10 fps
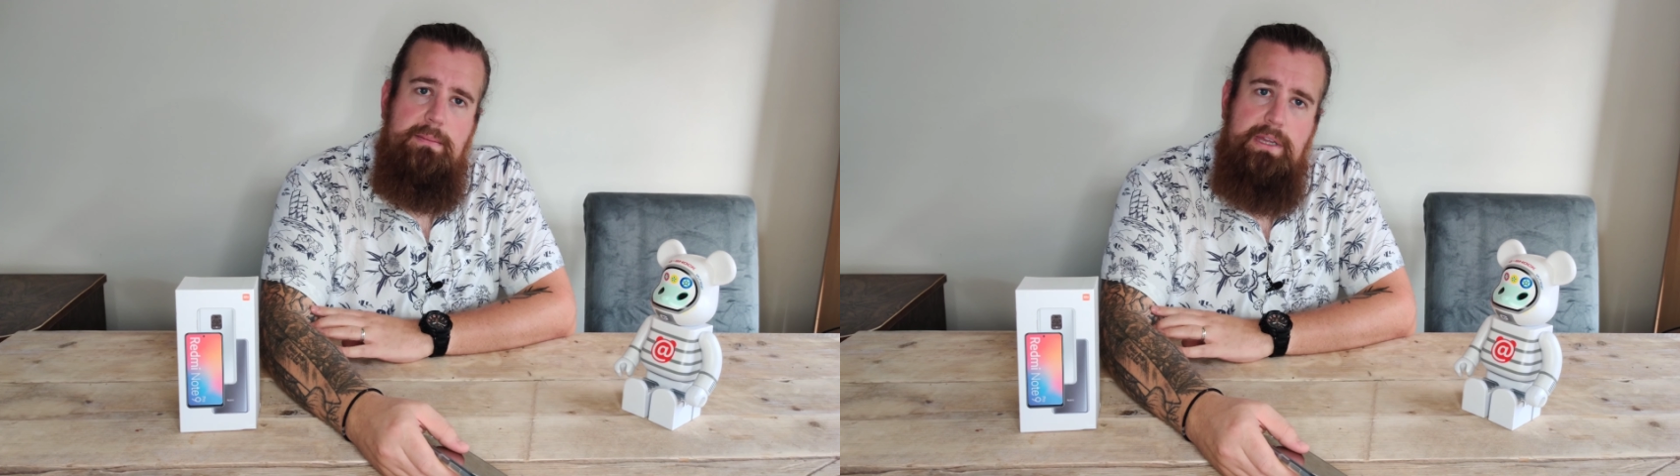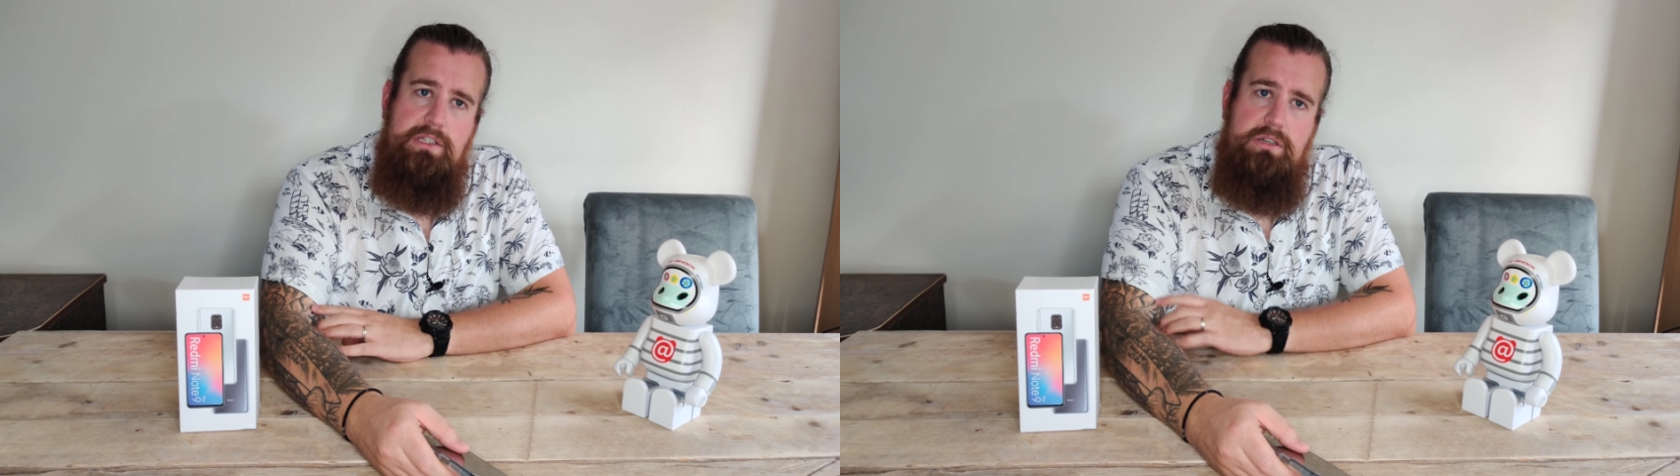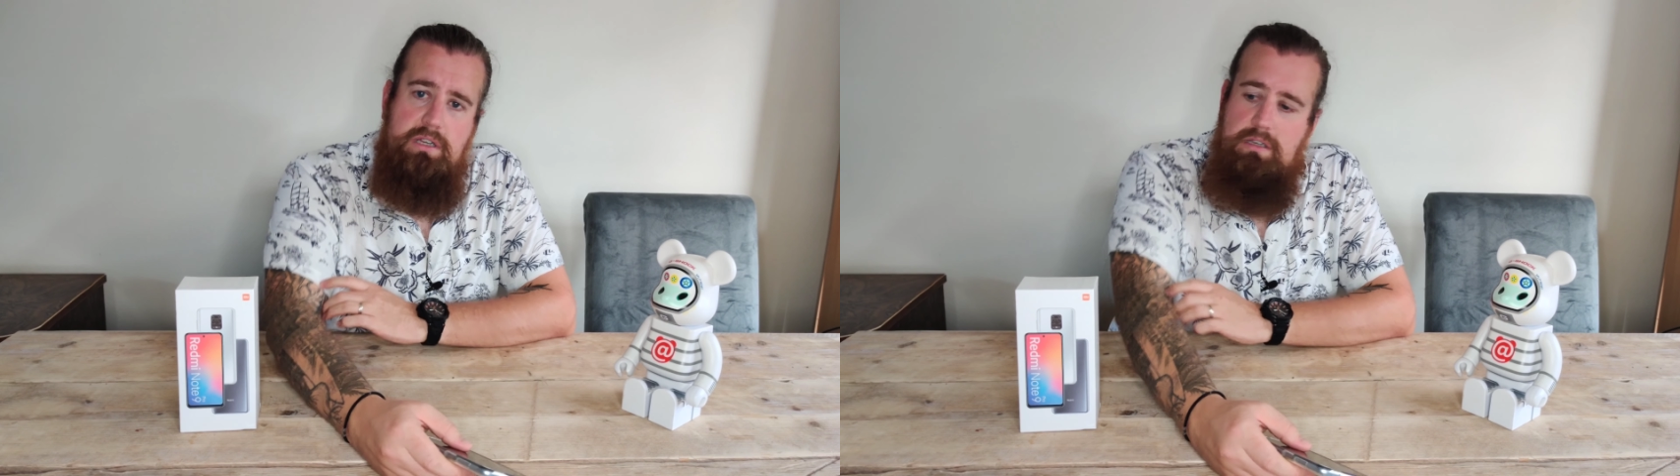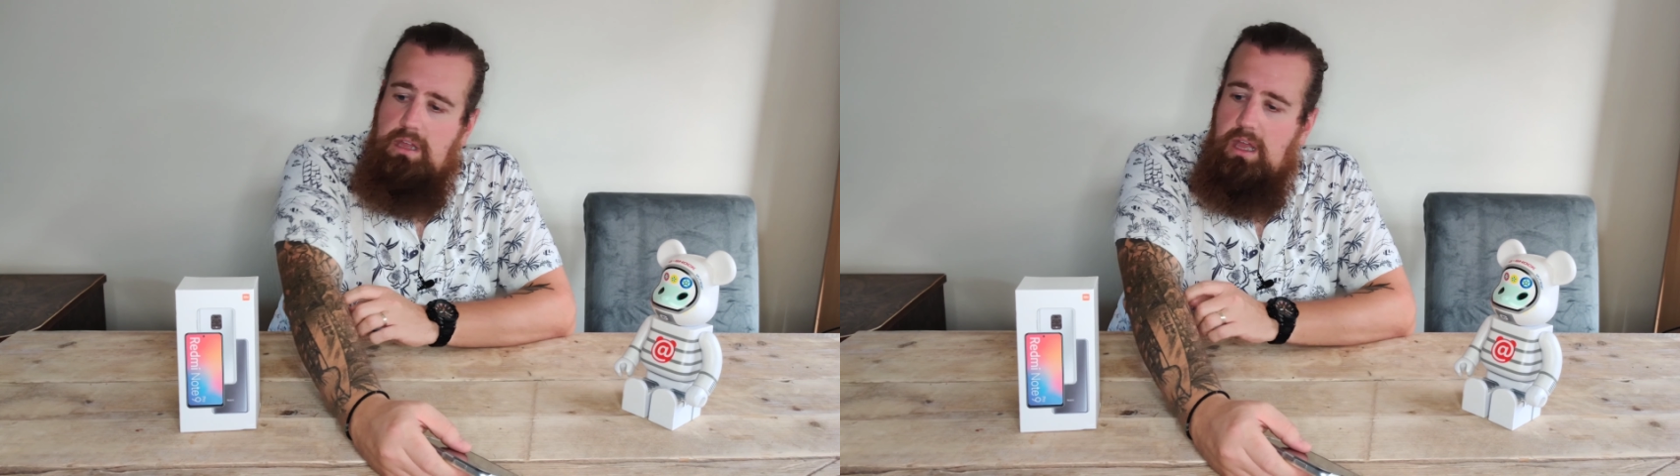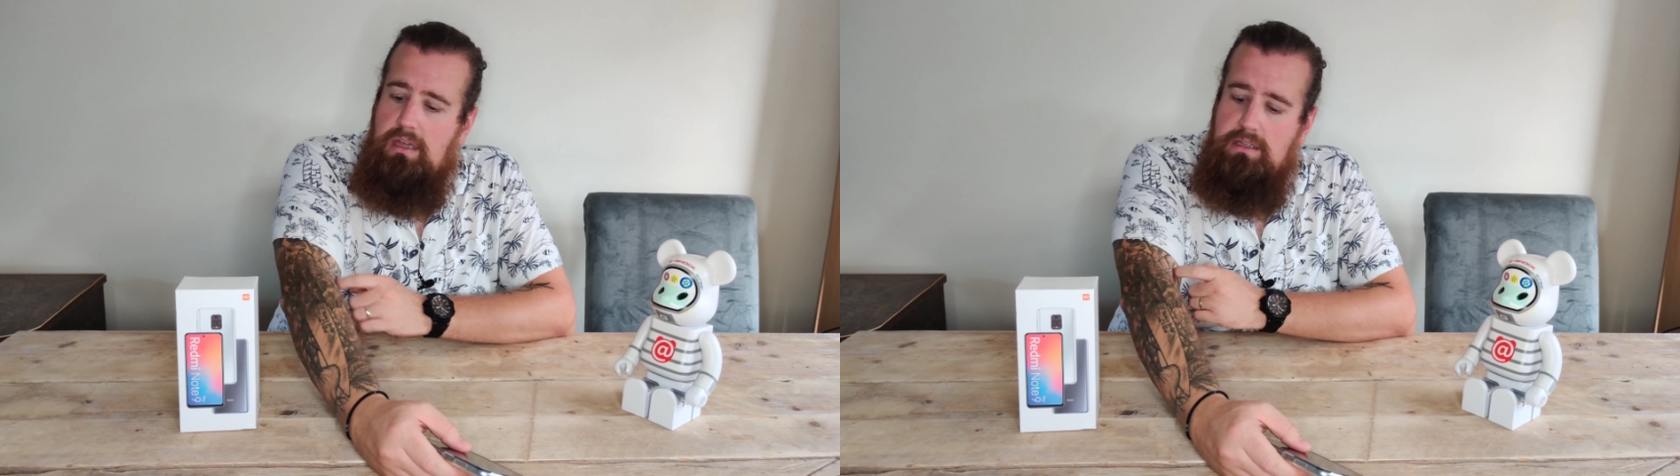That means I can
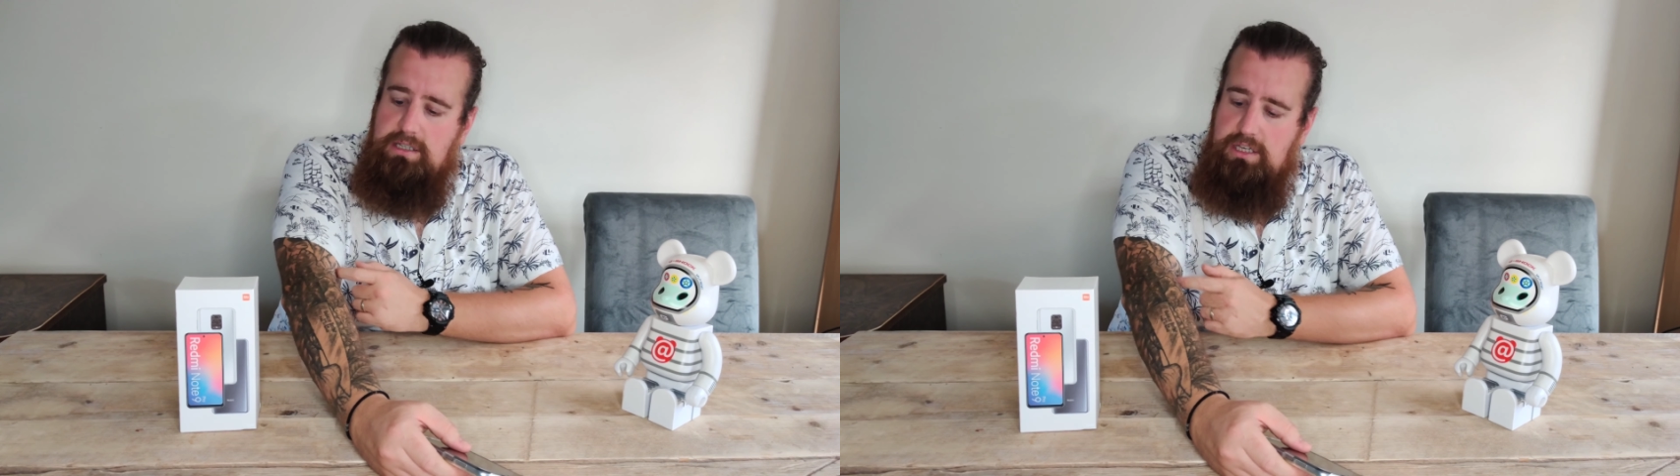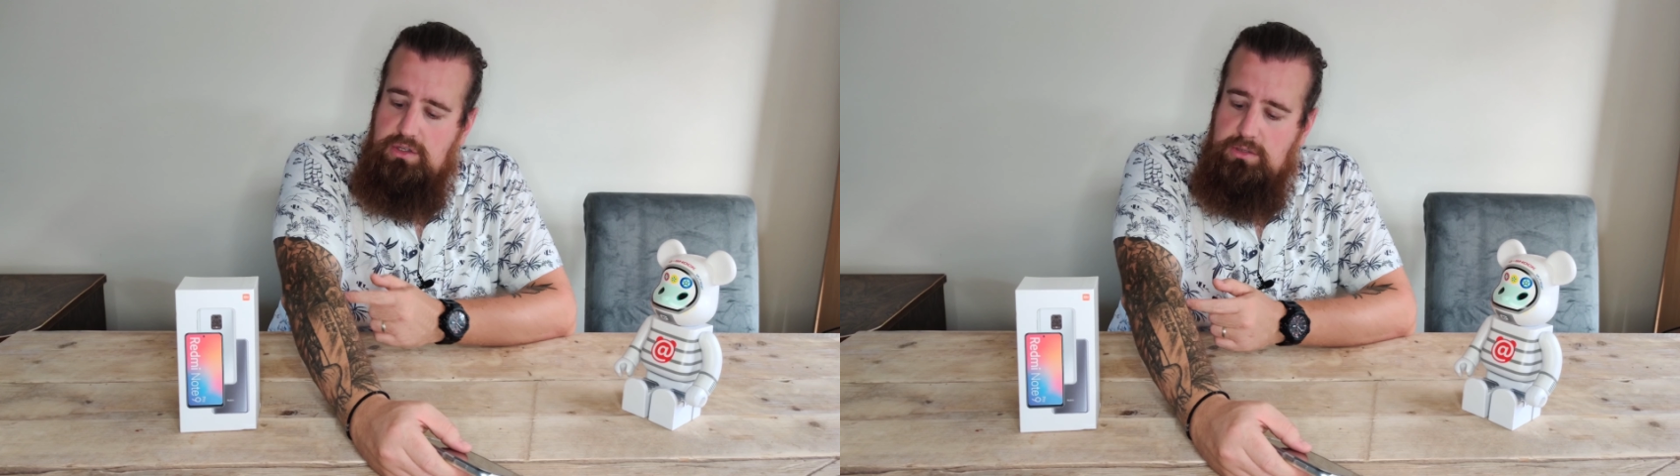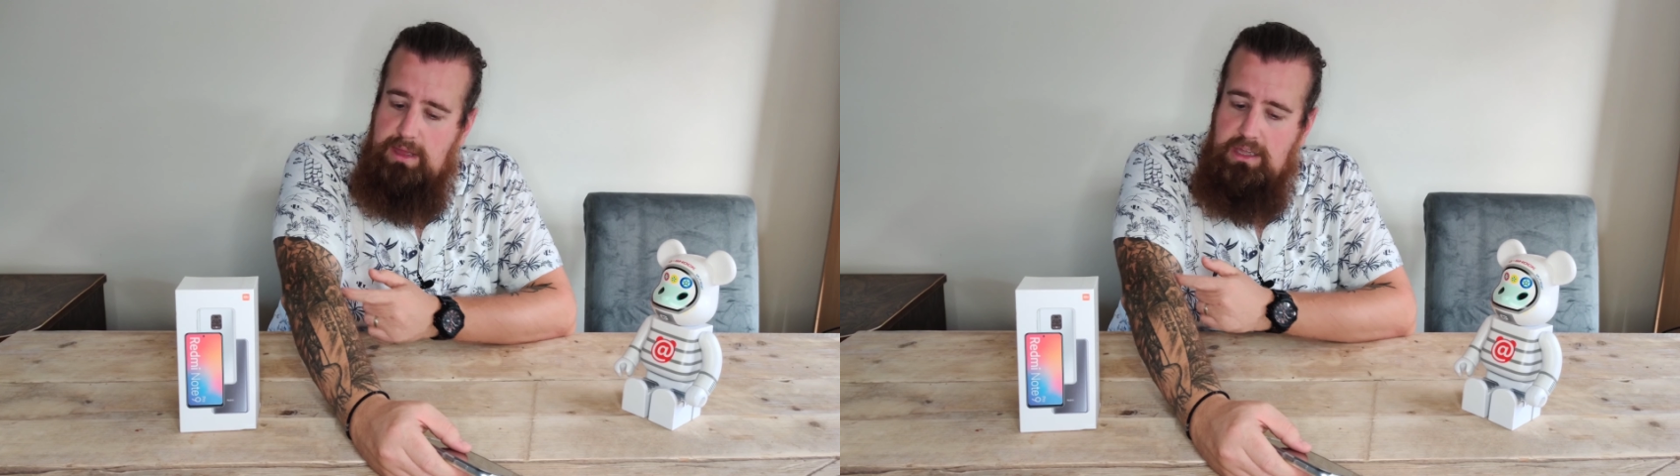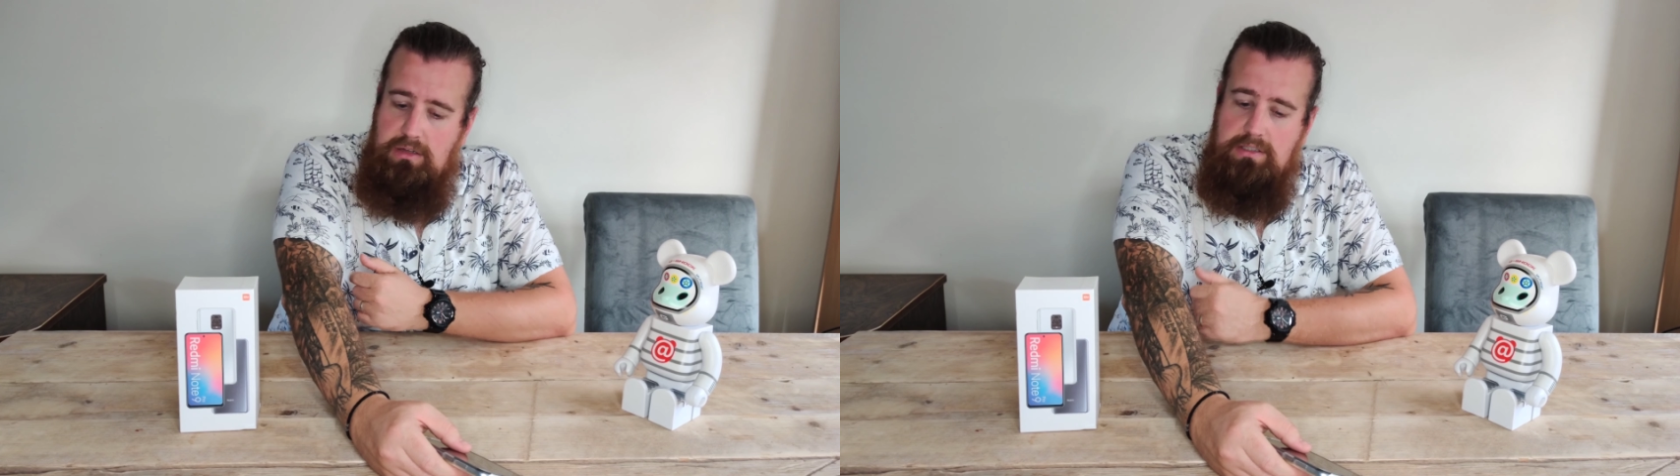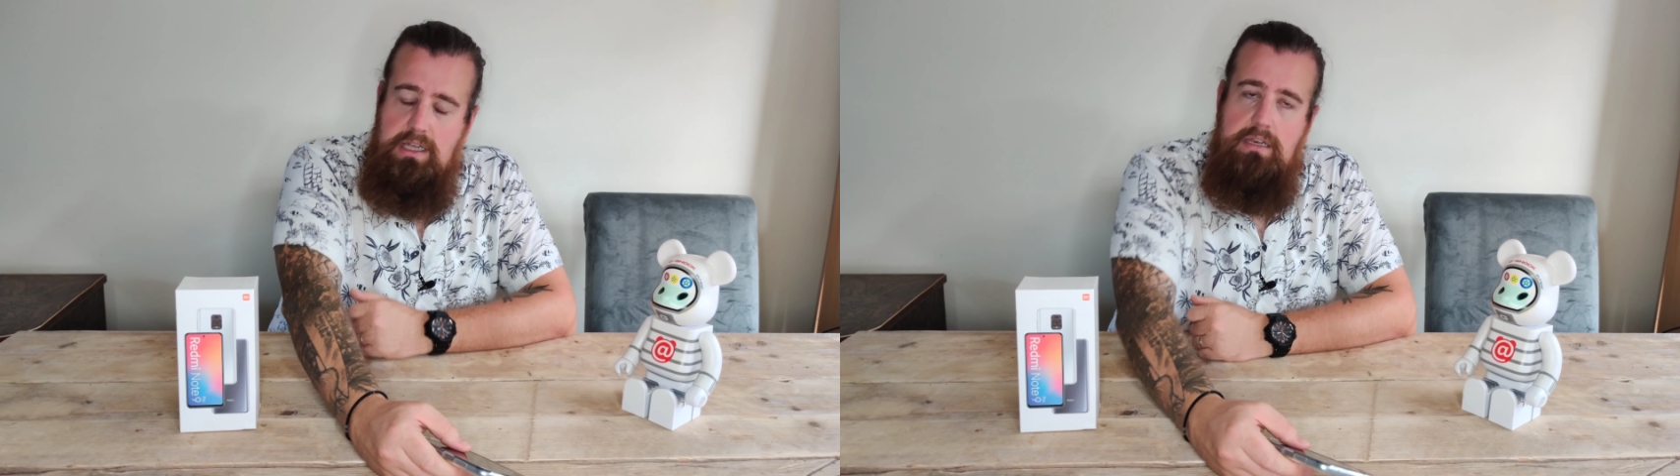continue to make
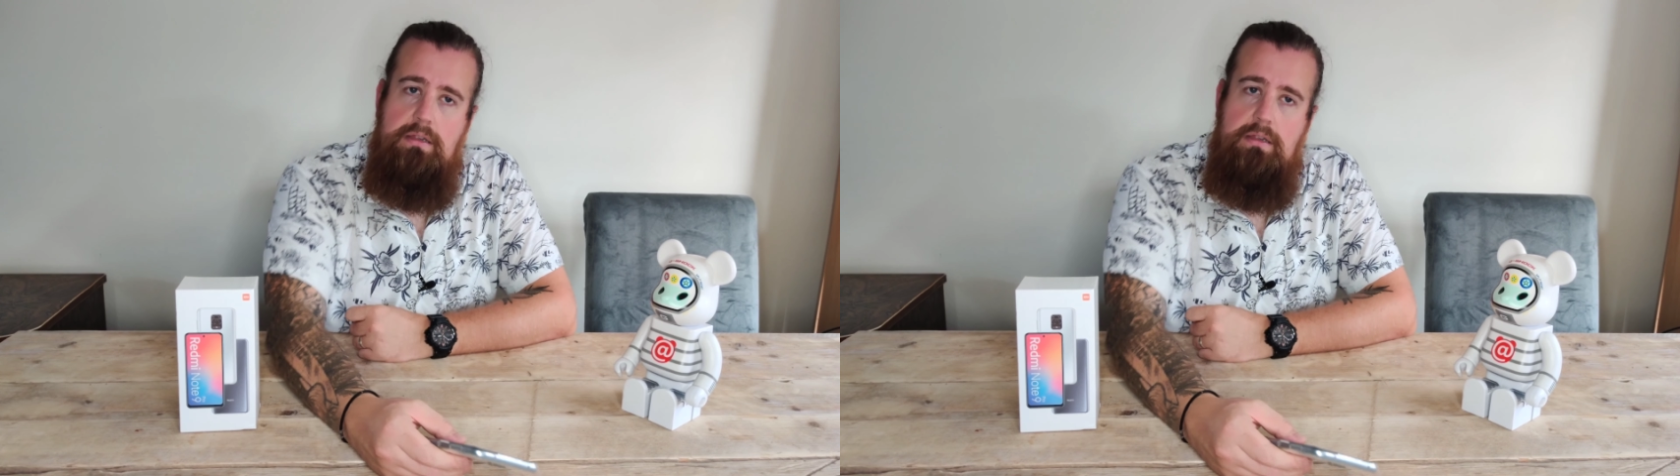content.